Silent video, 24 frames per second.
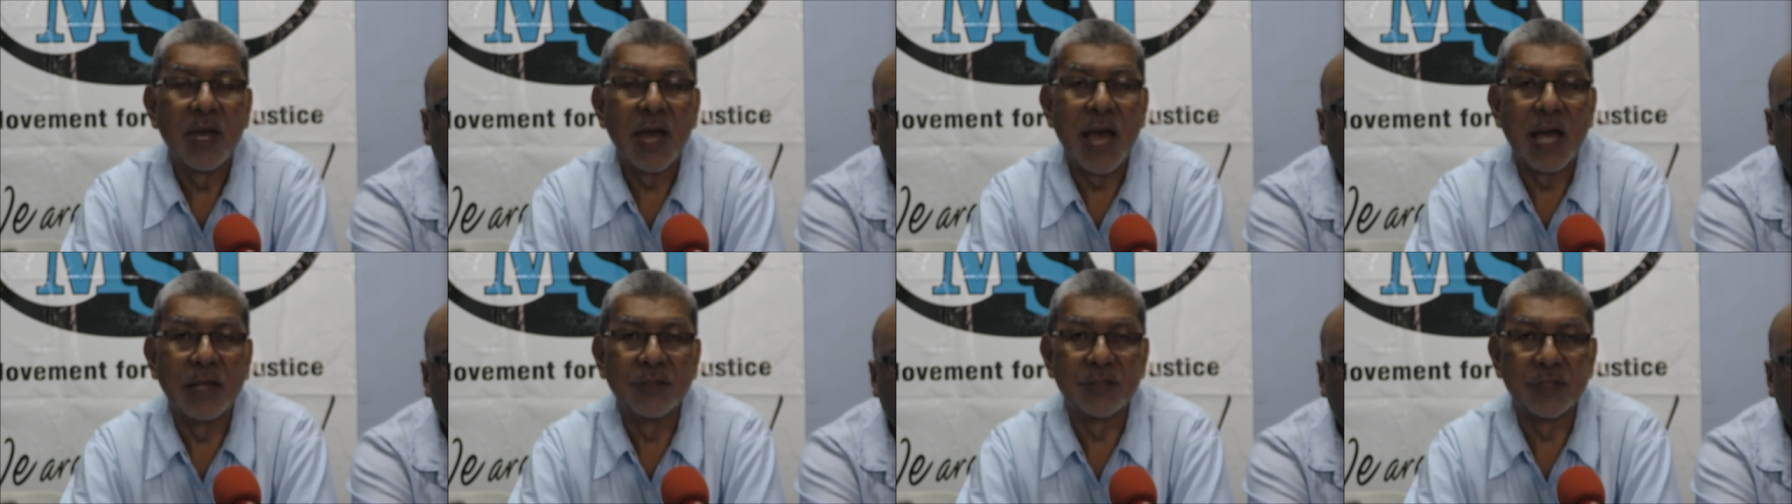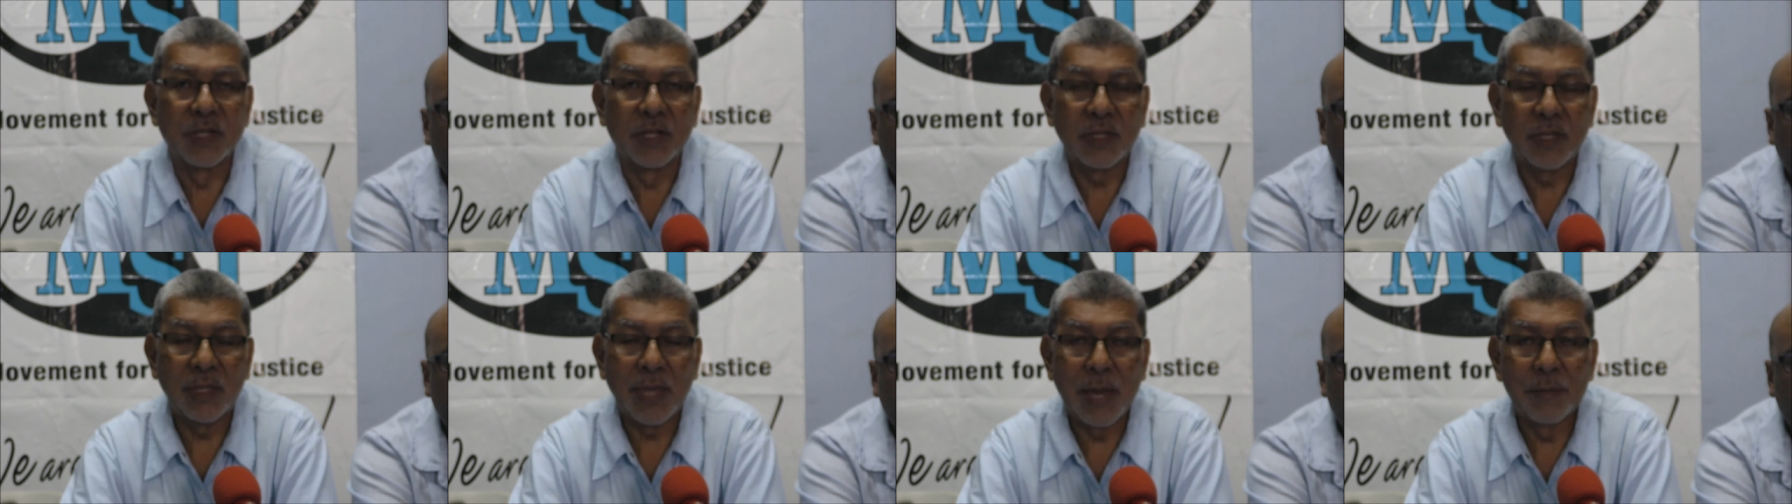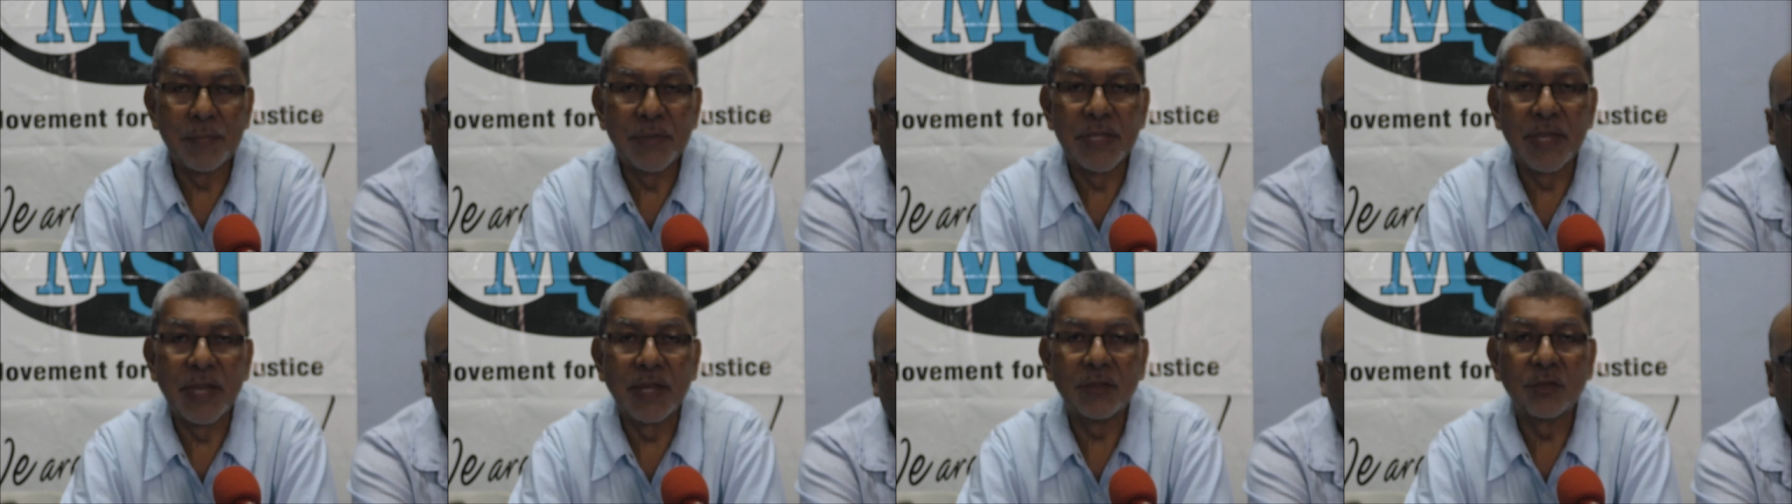as a
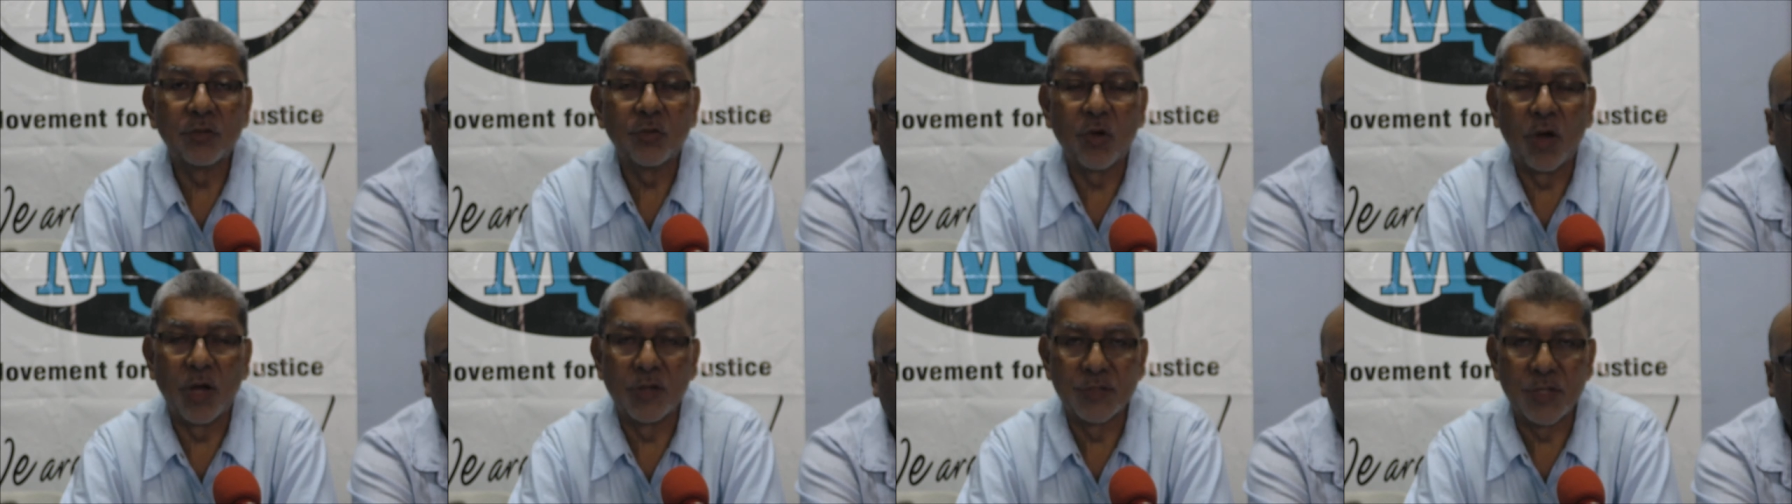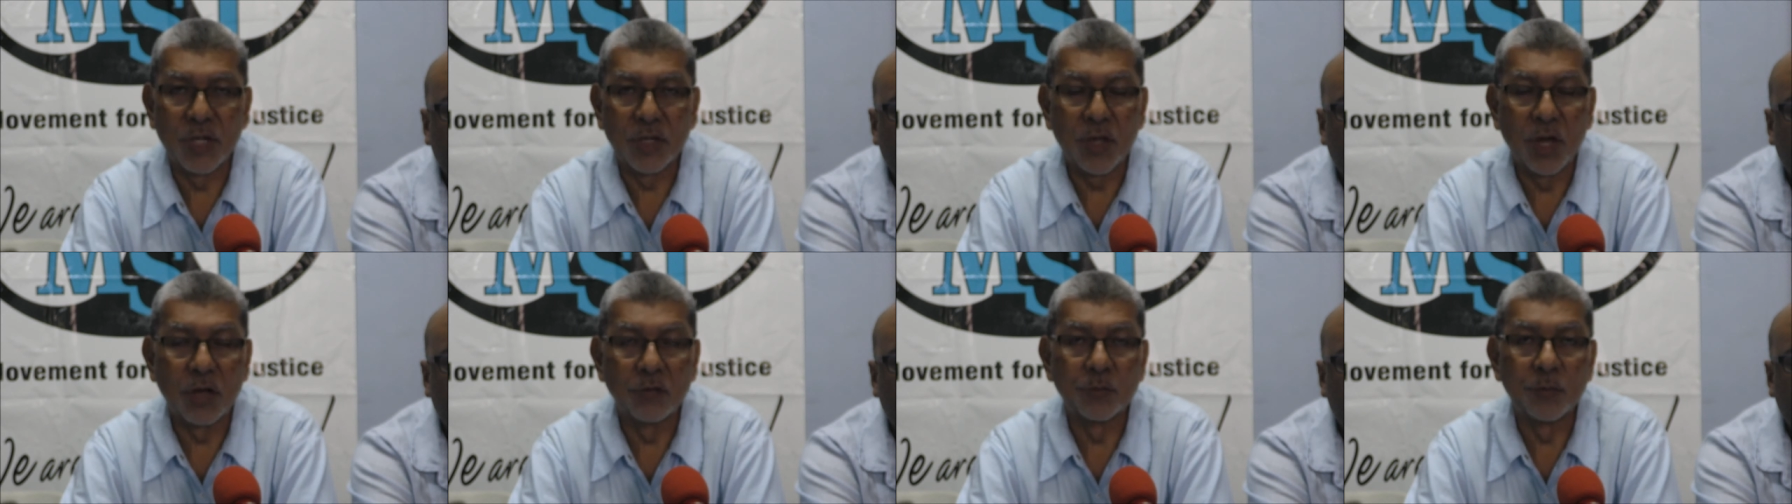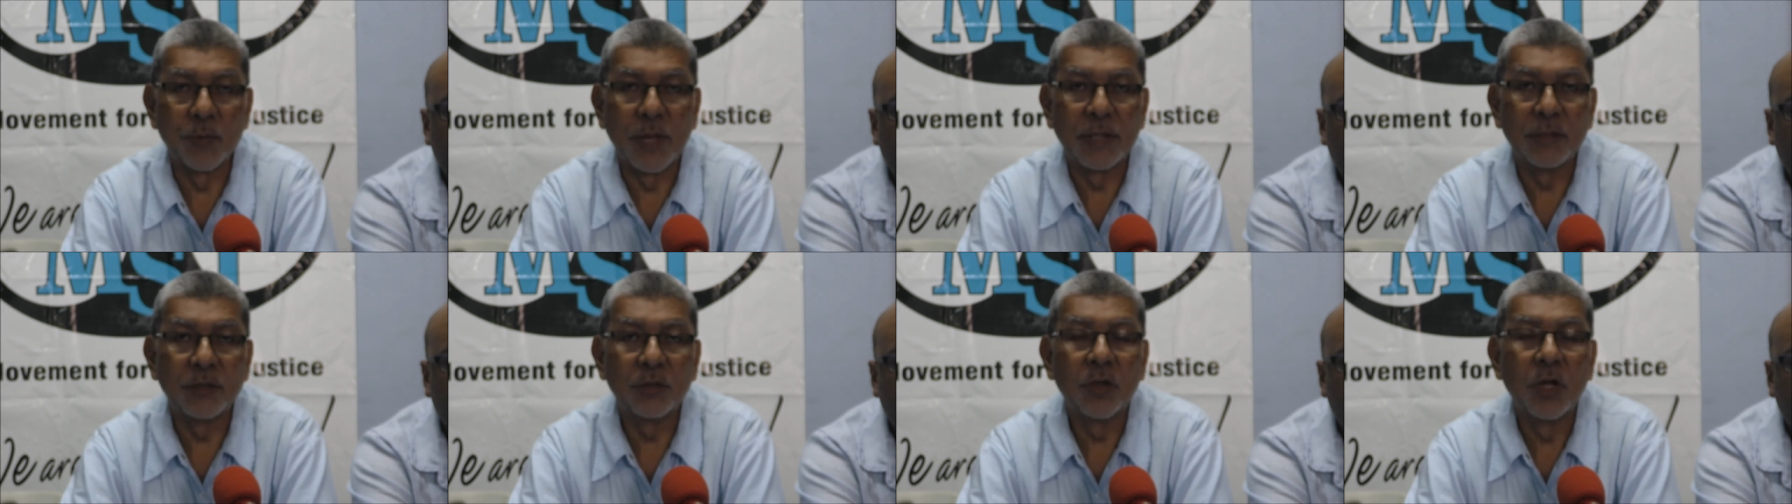cabinet, or as a
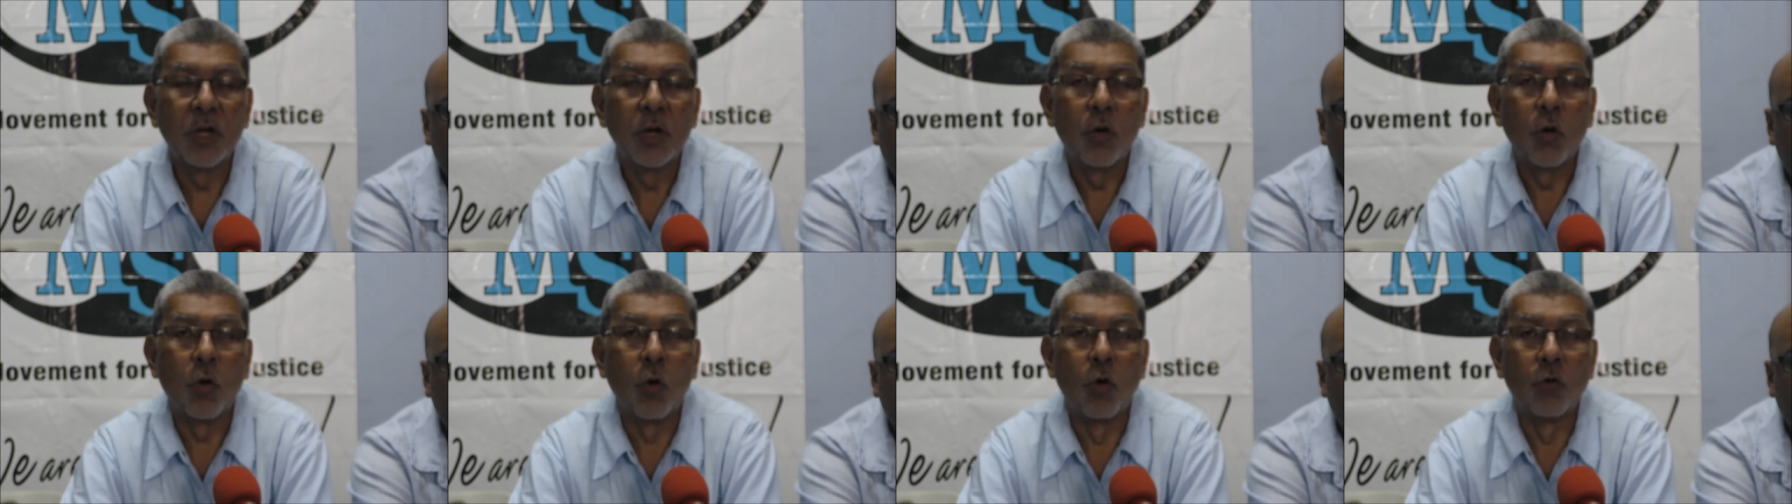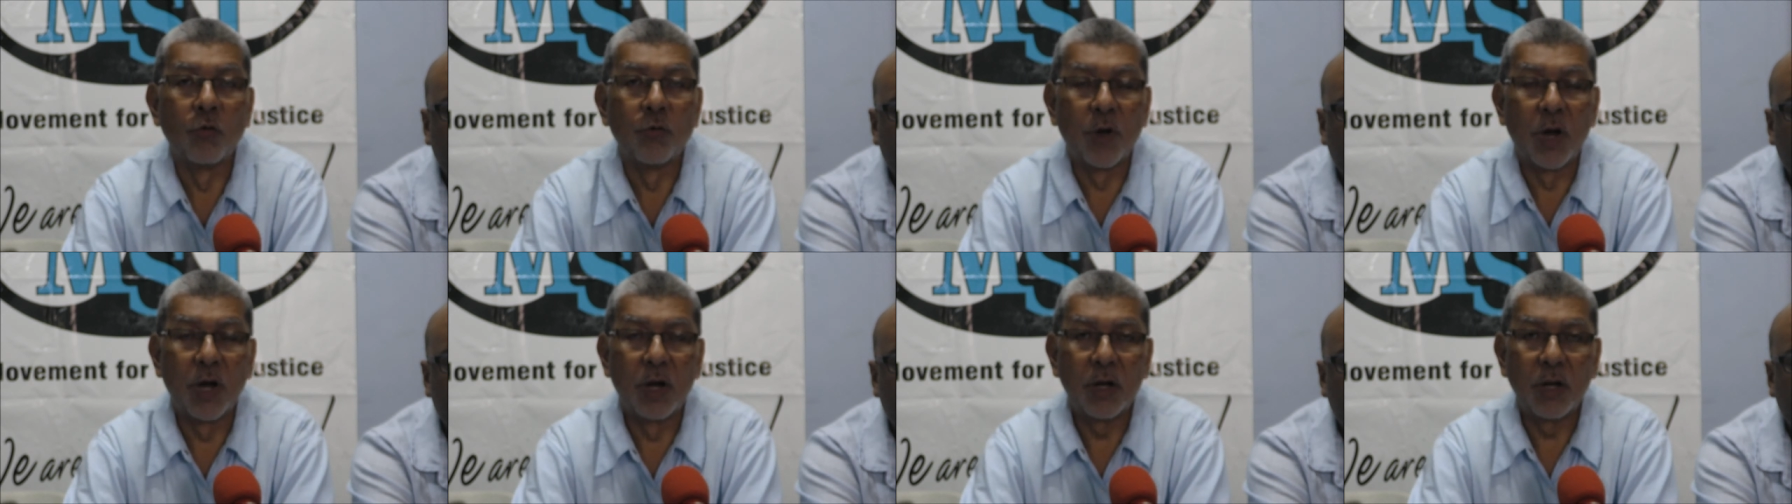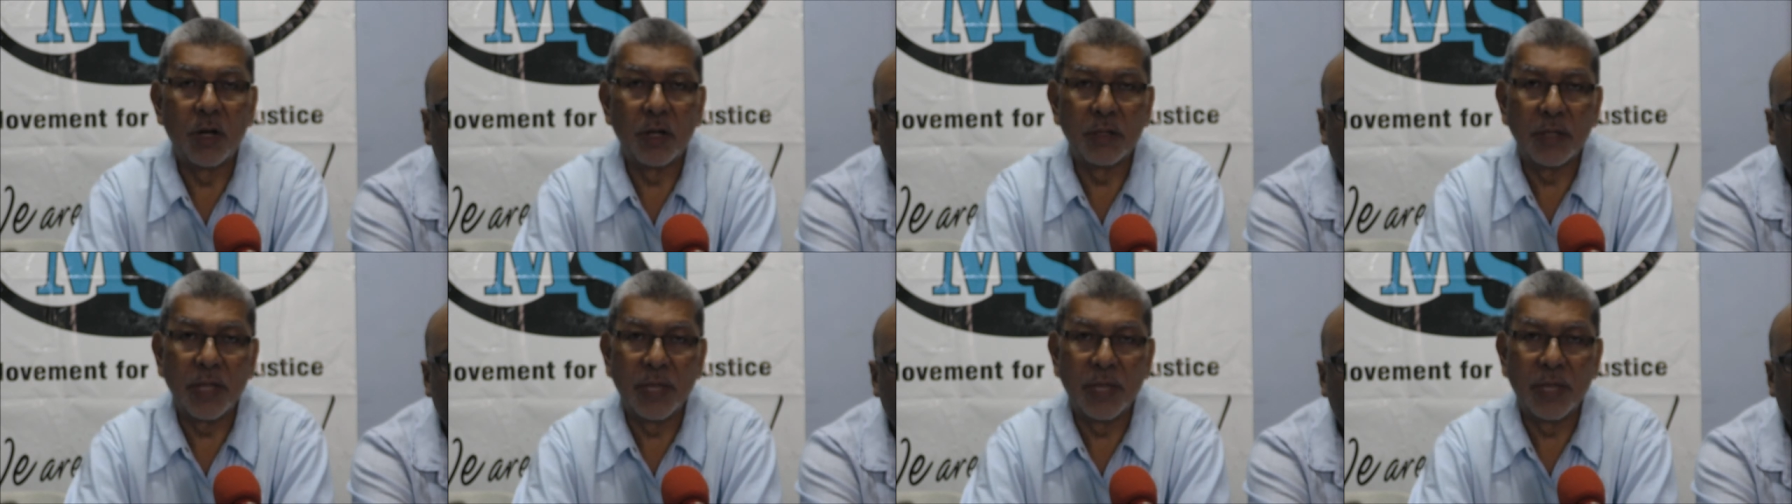government over